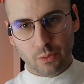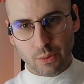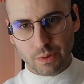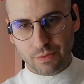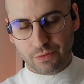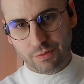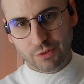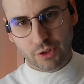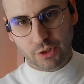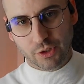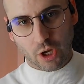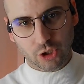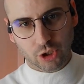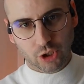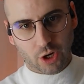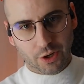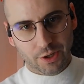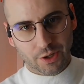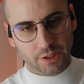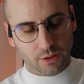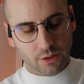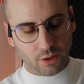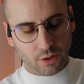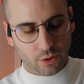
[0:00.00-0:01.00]
We've touched
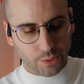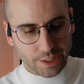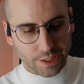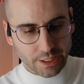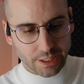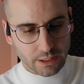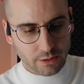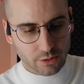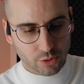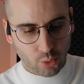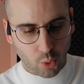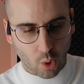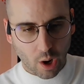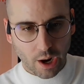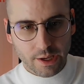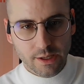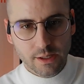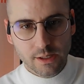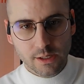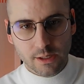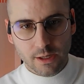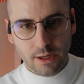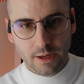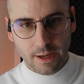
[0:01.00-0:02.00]
on it already
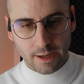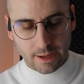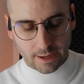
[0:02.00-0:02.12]
twice.